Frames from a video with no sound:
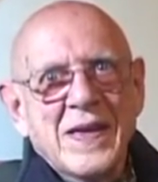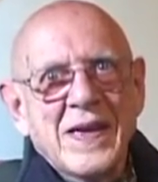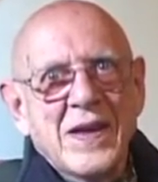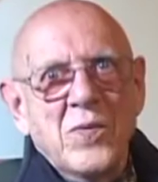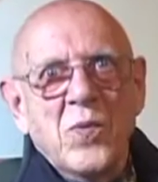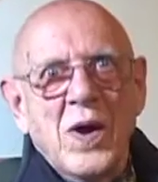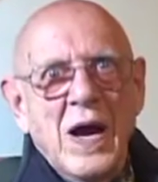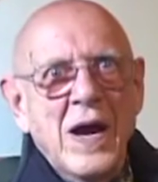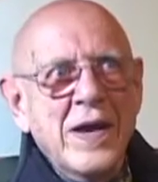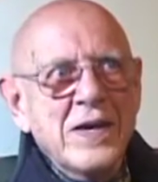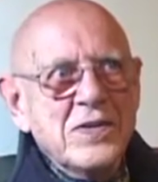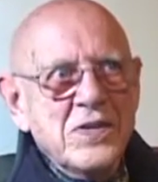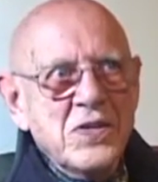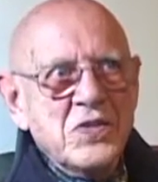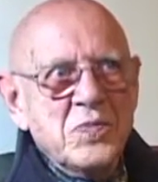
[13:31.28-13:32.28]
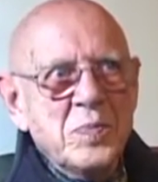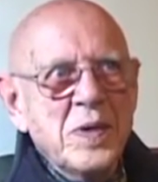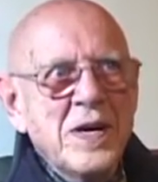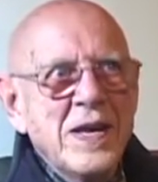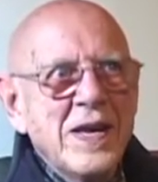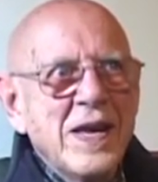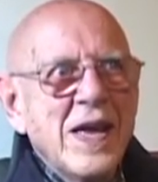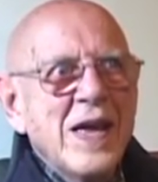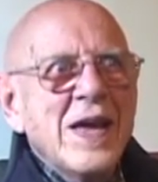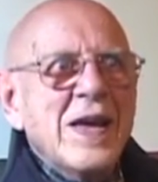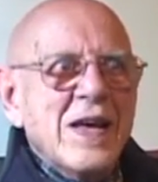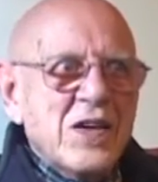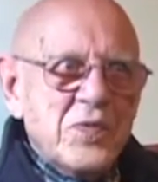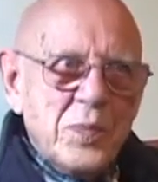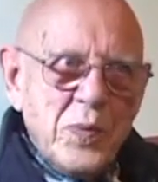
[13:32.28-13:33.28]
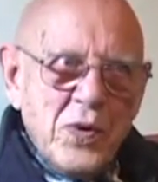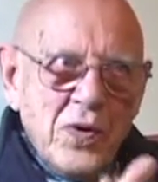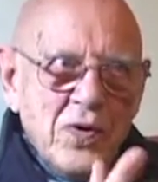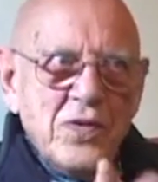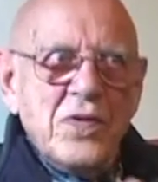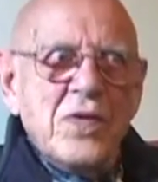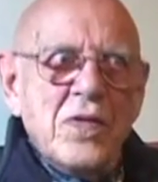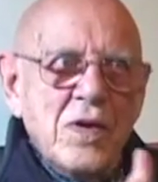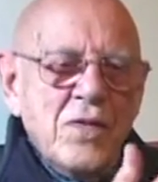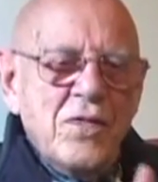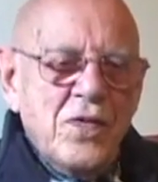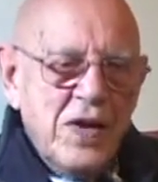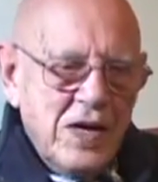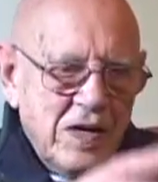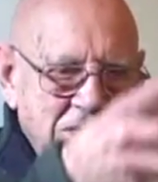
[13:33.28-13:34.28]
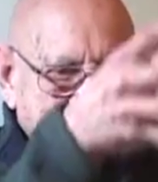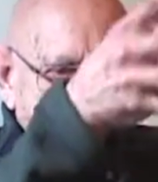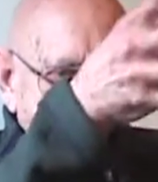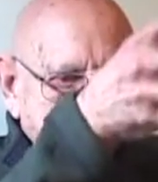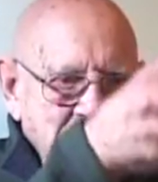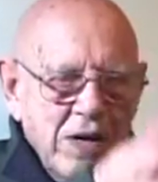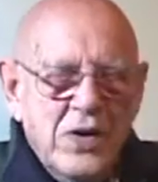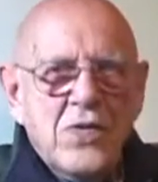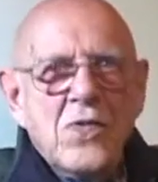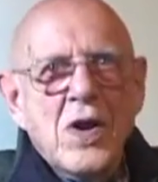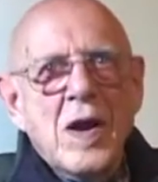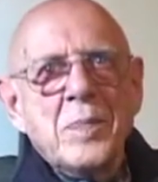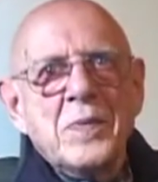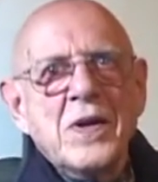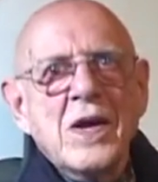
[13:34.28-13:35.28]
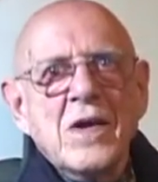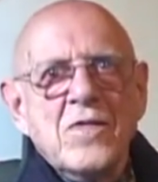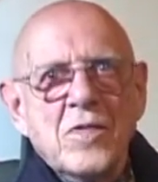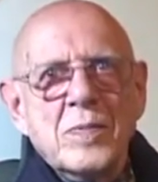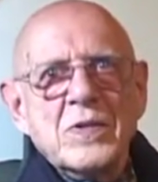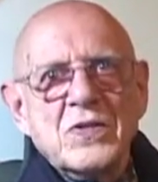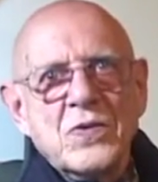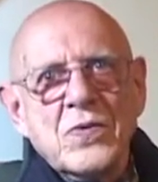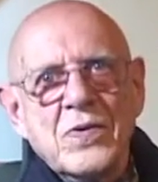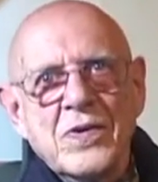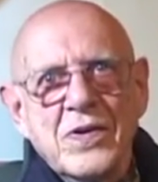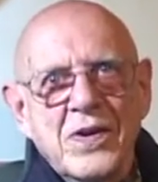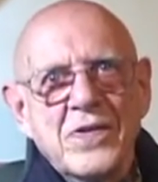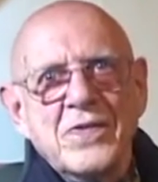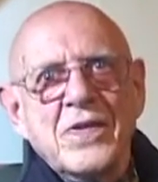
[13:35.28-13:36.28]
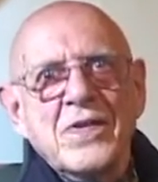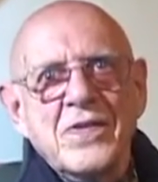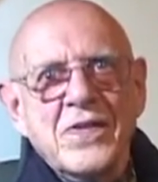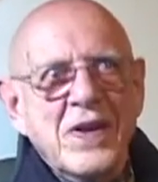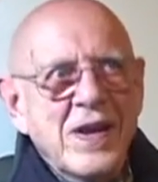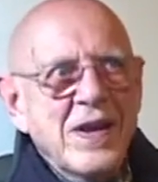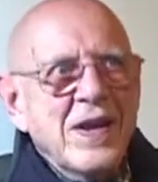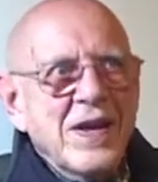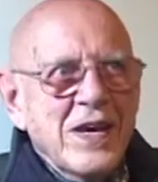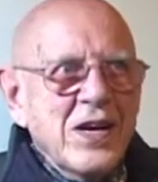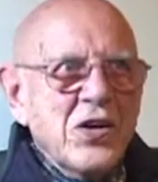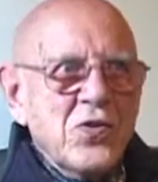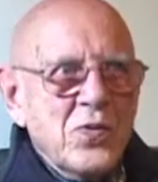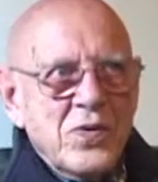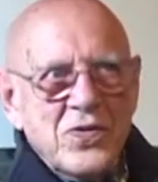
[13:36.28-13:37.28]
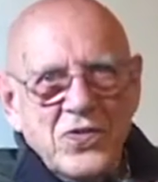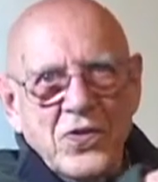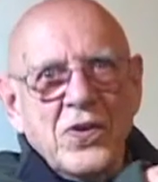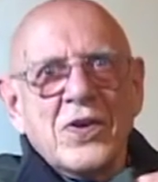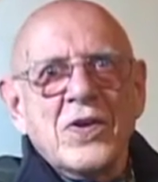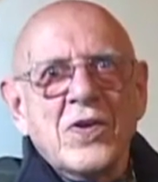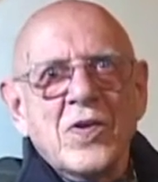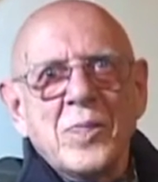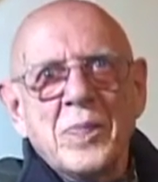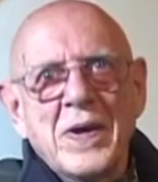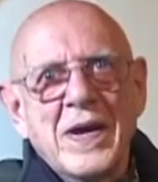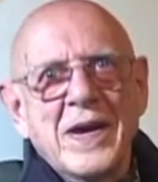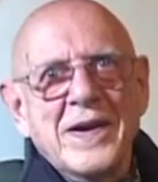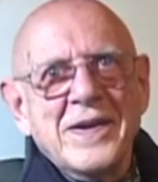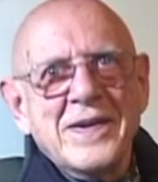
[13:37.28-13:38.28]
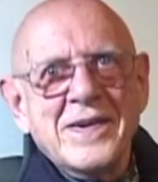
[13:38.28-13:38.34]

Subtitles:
And why is it spinning? It's because of the effect of it being dropped from a certain distance into a circular pan.